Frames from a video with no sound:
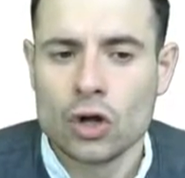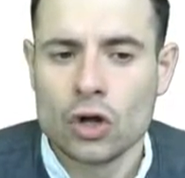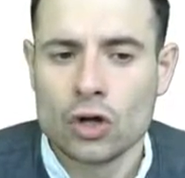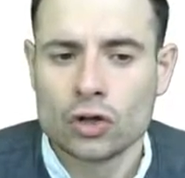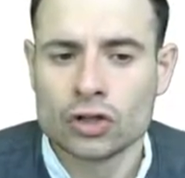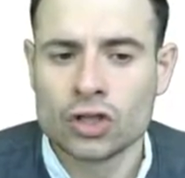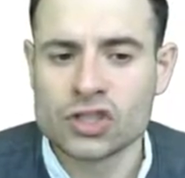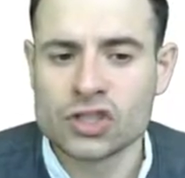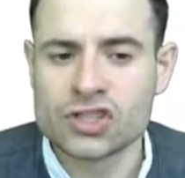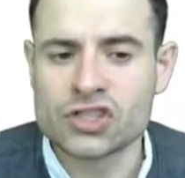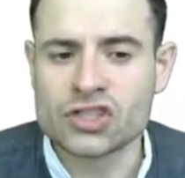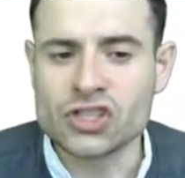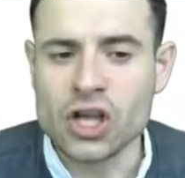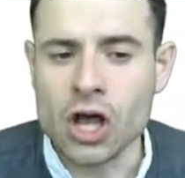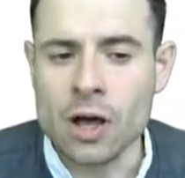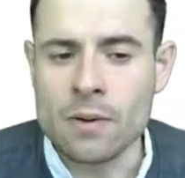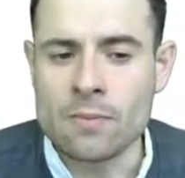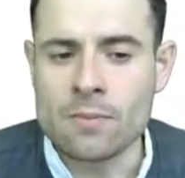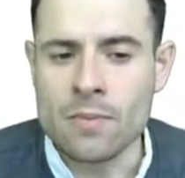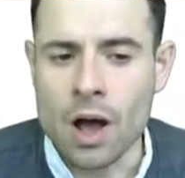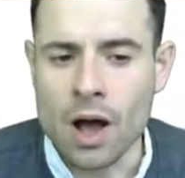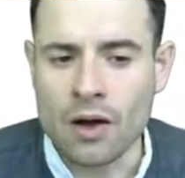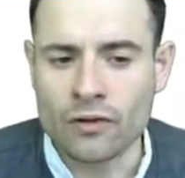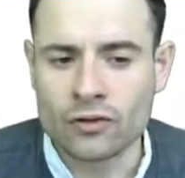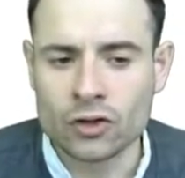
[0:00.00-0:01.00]
The
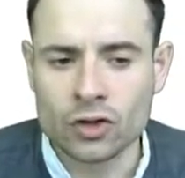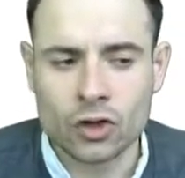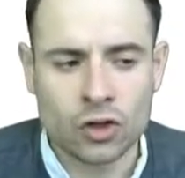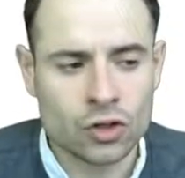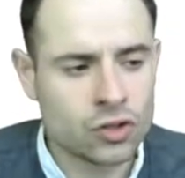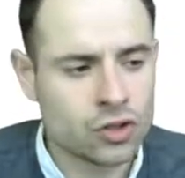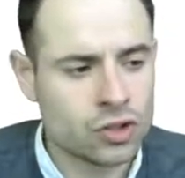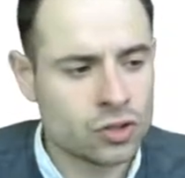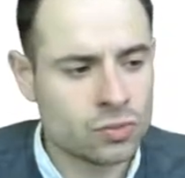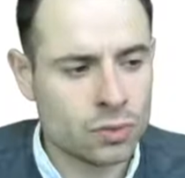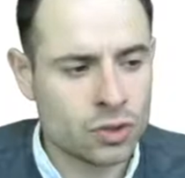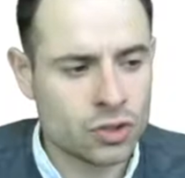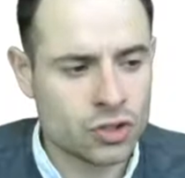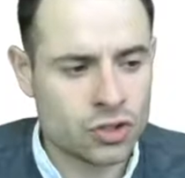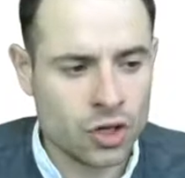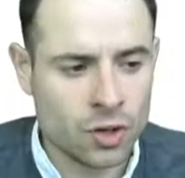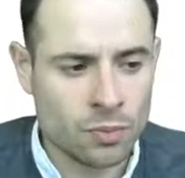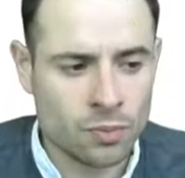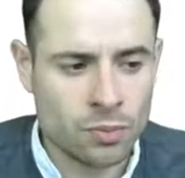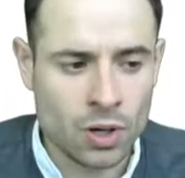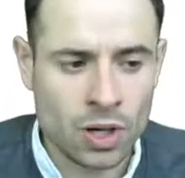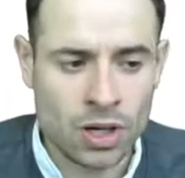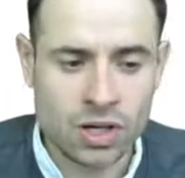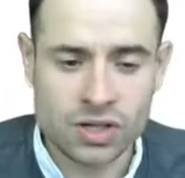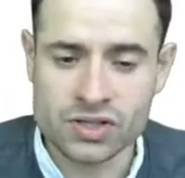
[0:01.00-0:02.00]
sum of the consumer
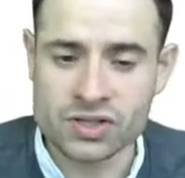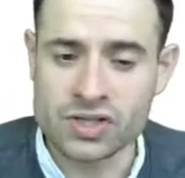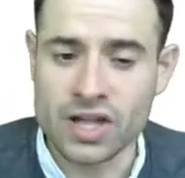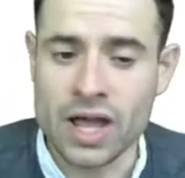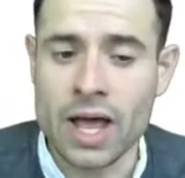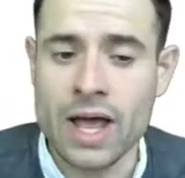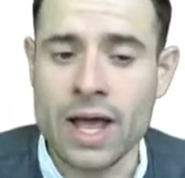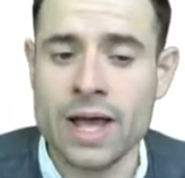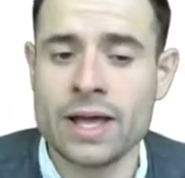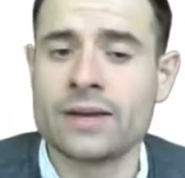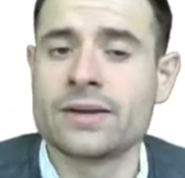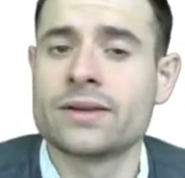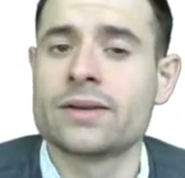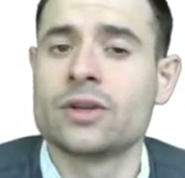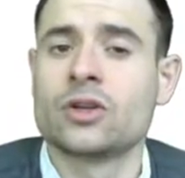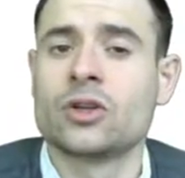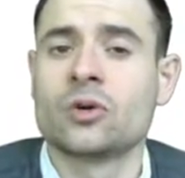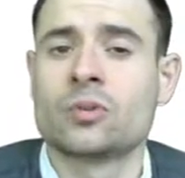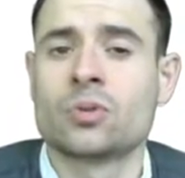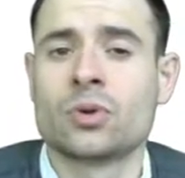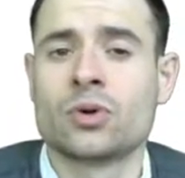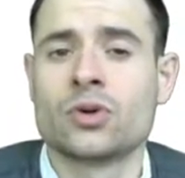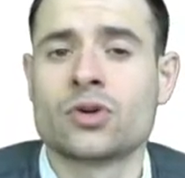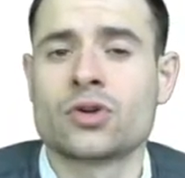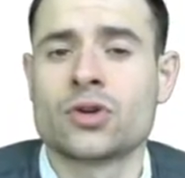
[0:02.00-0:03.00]
surplus and the
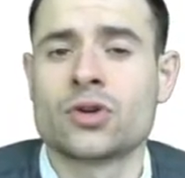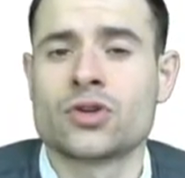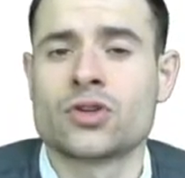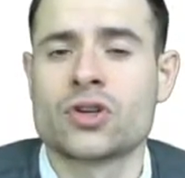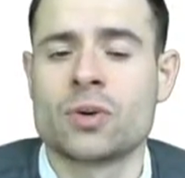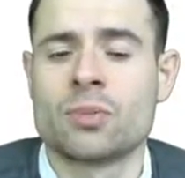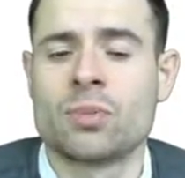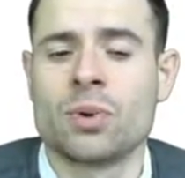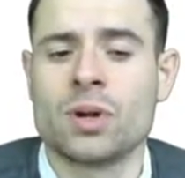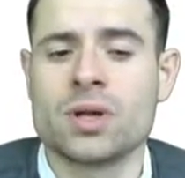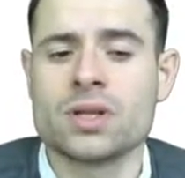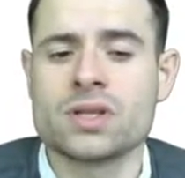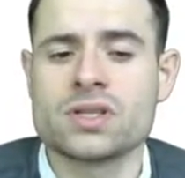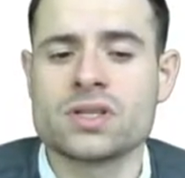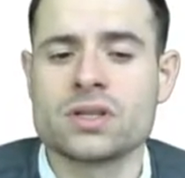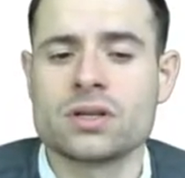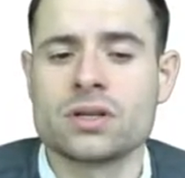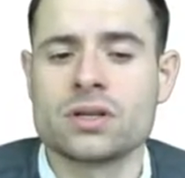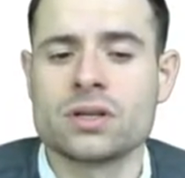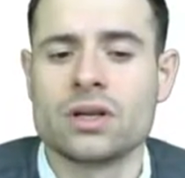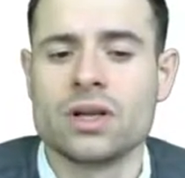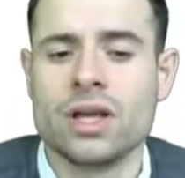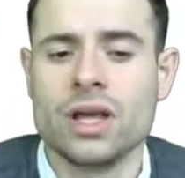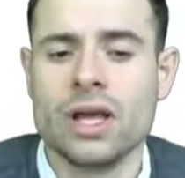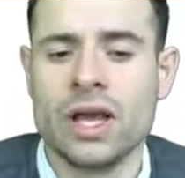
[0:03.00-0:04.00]
producer surplus
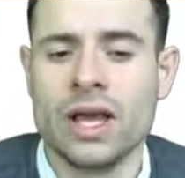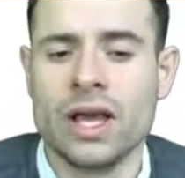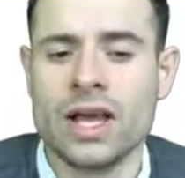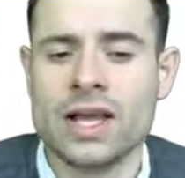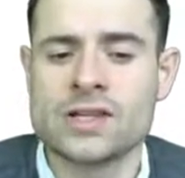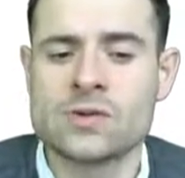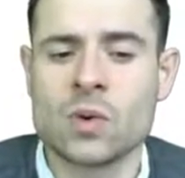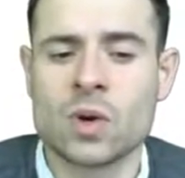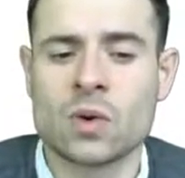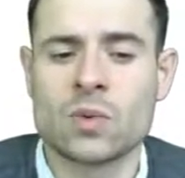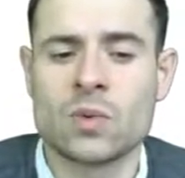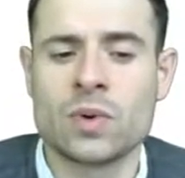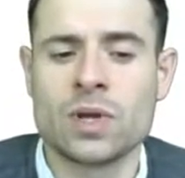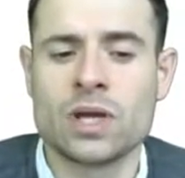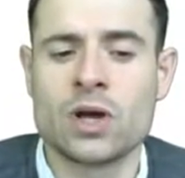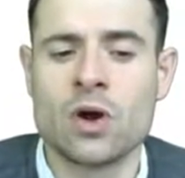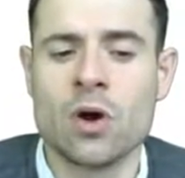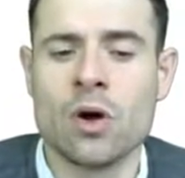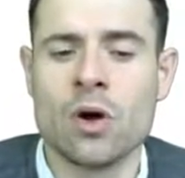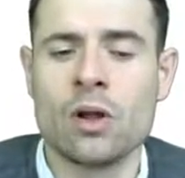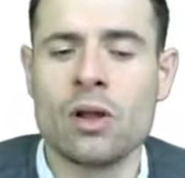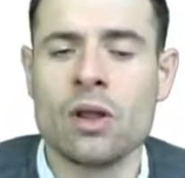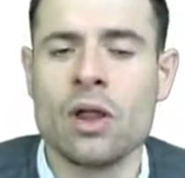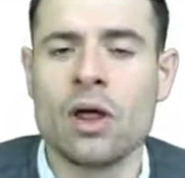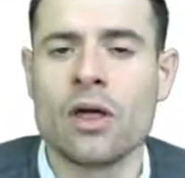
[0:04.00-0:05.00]
is what we
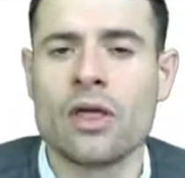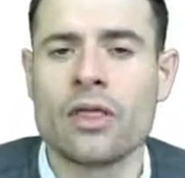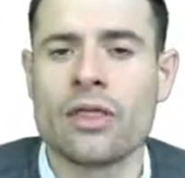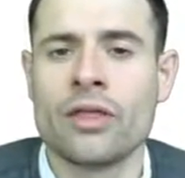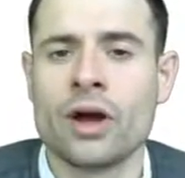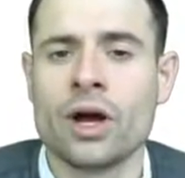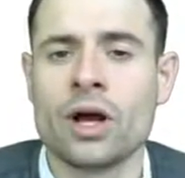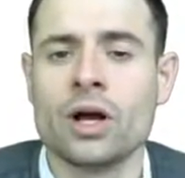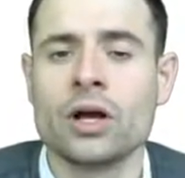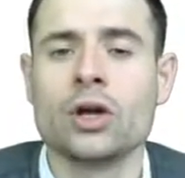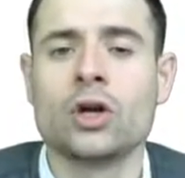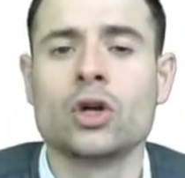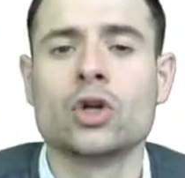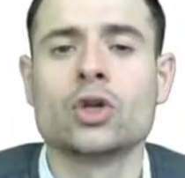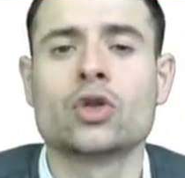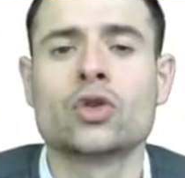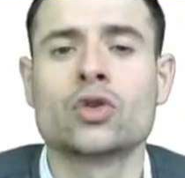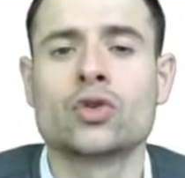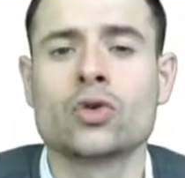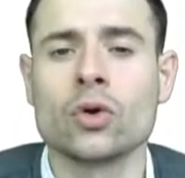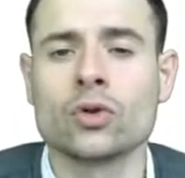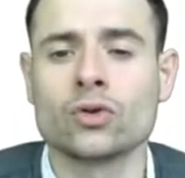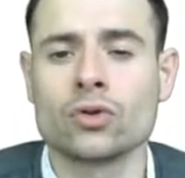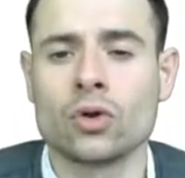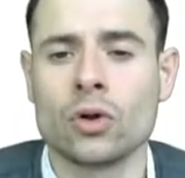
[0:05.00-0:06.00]
call the
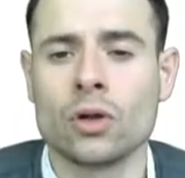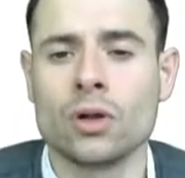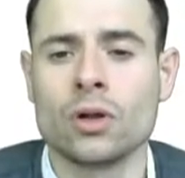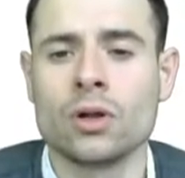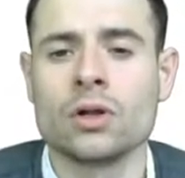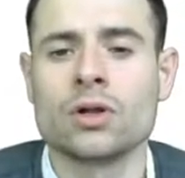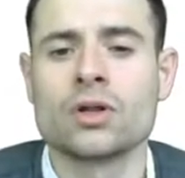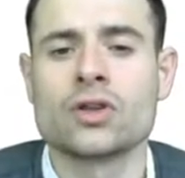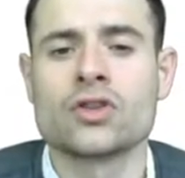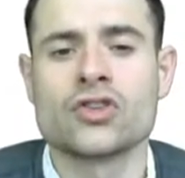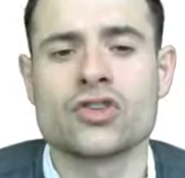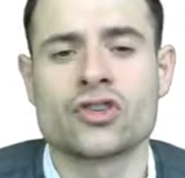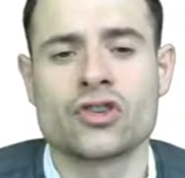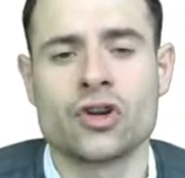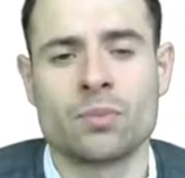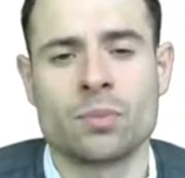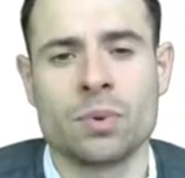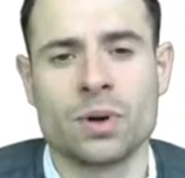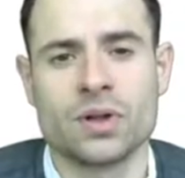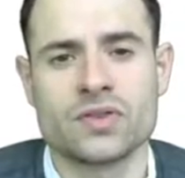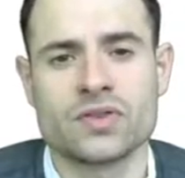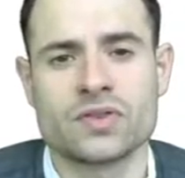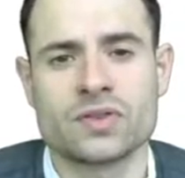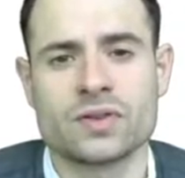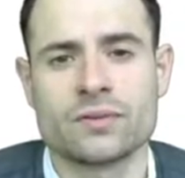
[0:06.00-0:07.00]
total
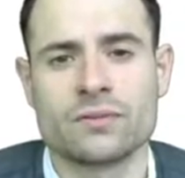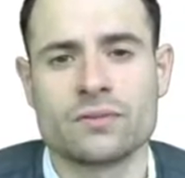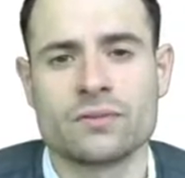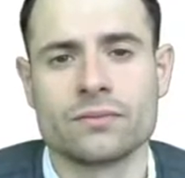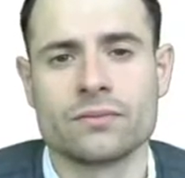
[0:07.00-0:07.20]
surplus.